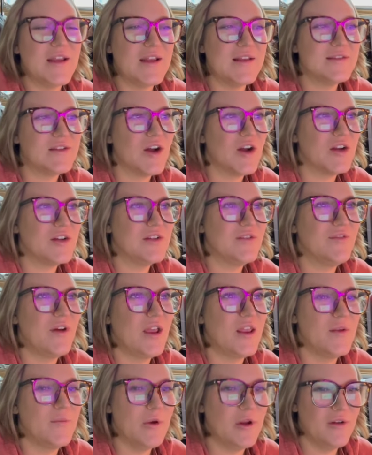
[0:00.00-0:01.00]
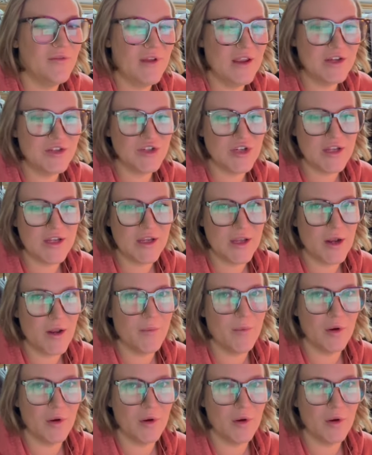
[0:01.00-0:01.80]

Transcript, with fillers: it's hard to find the motivation to get up